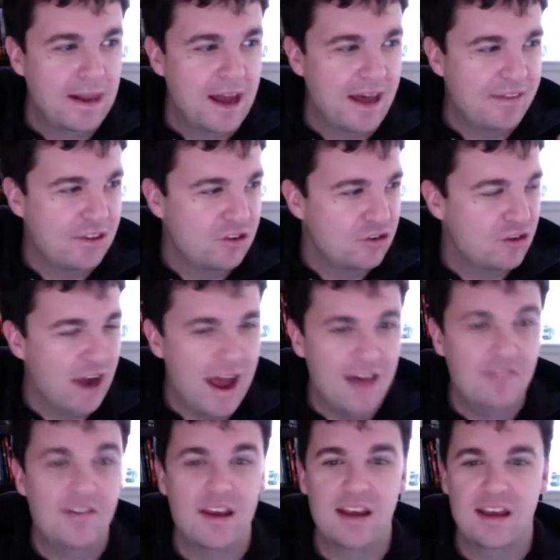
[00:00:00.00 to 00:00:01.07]
on the
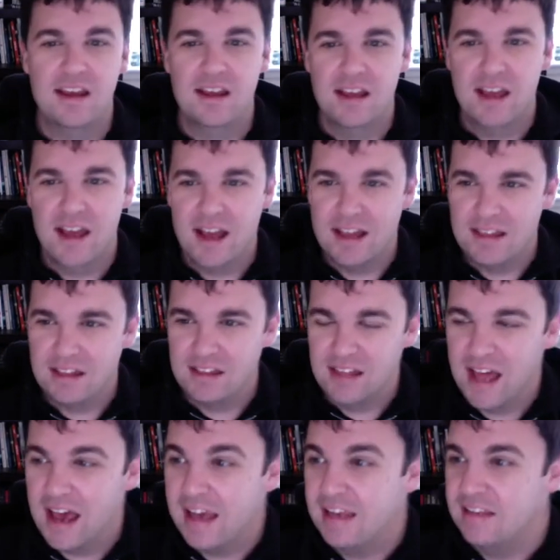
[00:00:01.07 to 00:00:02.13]
traffic and the
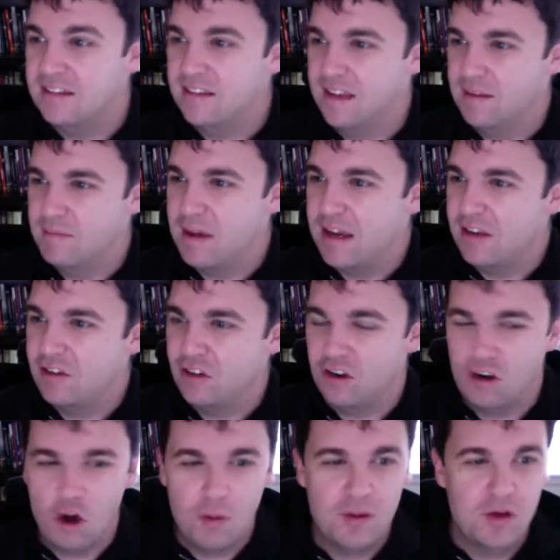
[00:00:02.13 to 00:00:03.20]
lights and making sure
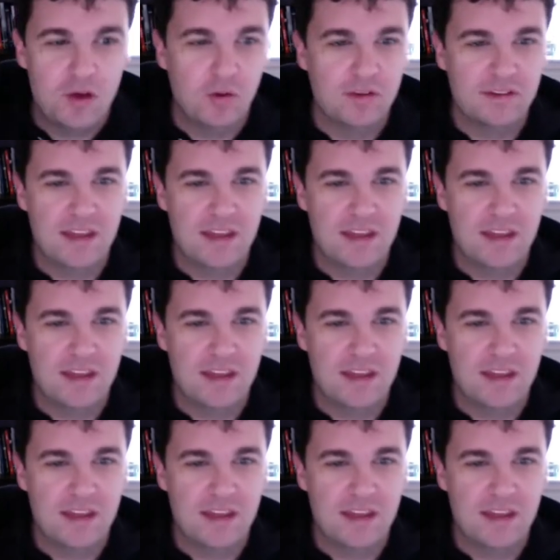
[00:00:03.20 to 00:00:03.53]
nobody was